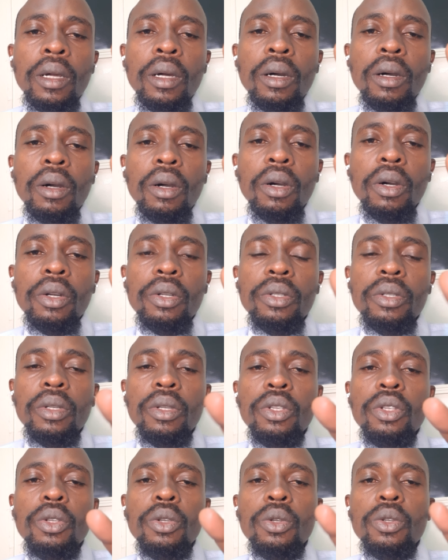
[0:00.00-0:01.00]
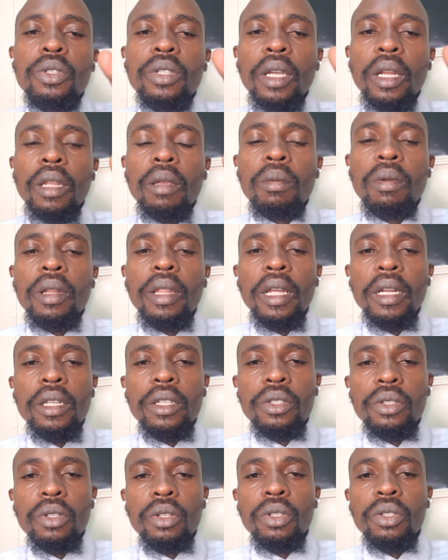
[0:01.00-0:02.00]
or you use an email that
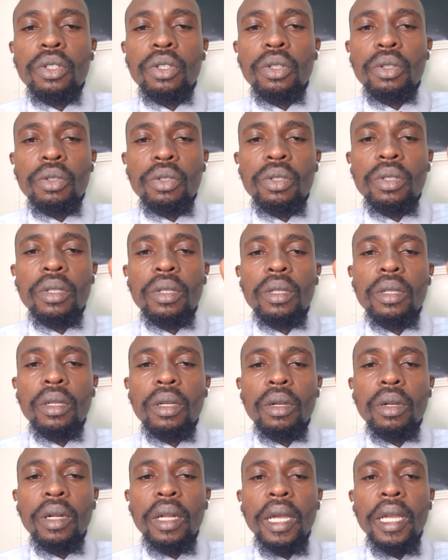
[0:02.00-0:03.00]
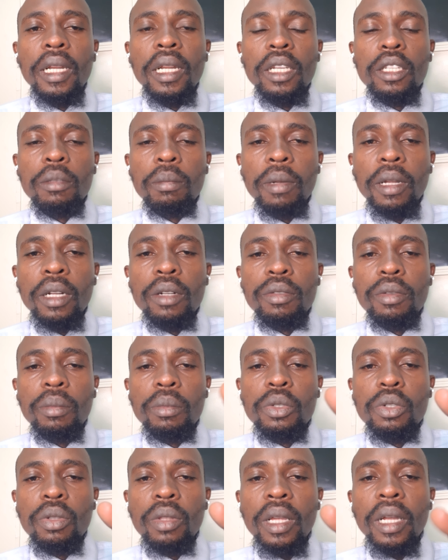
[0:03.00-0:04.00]
is not used on iTax platform.
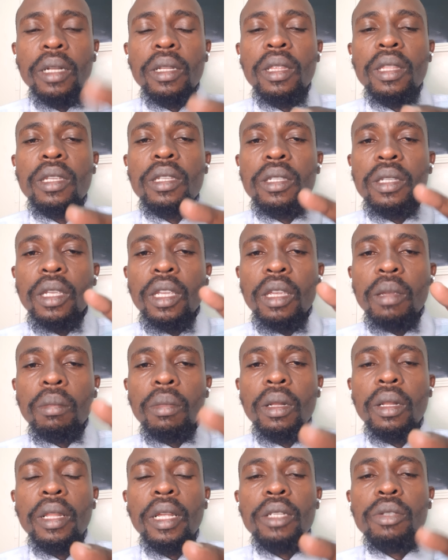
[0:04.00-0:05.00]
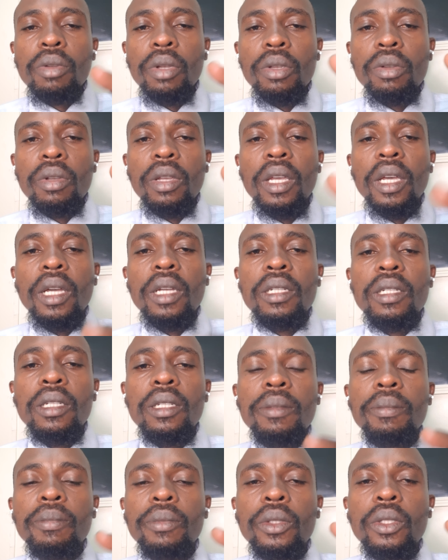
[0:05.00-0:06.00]
So that this email, that's where you get,
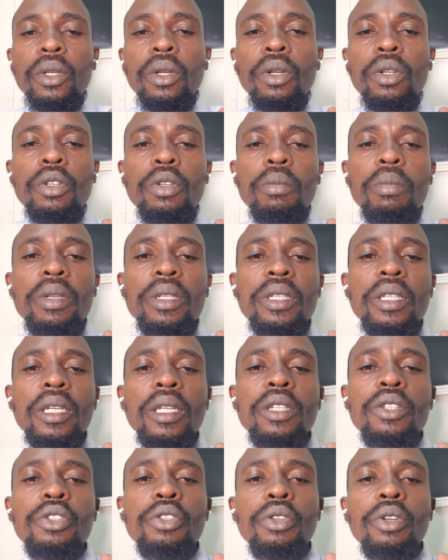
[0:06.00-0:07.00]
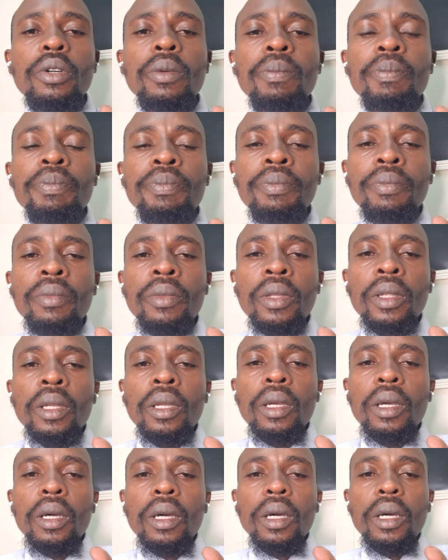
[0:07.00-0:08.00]
or you'll be sent your
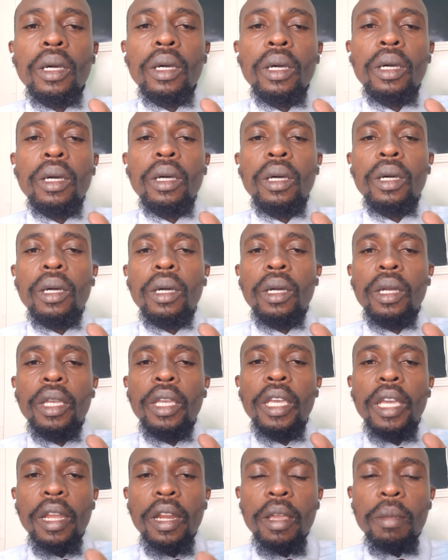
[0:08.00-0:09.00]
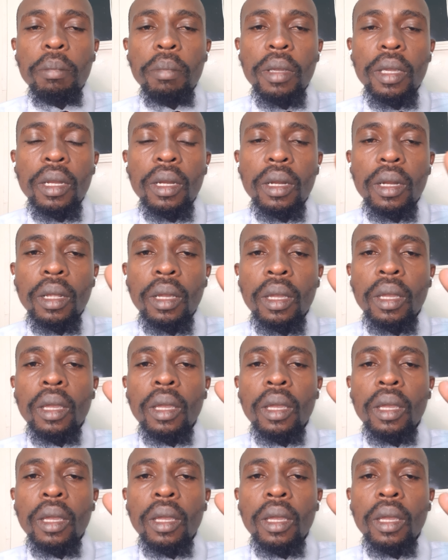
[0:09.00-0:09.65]
KRA PIN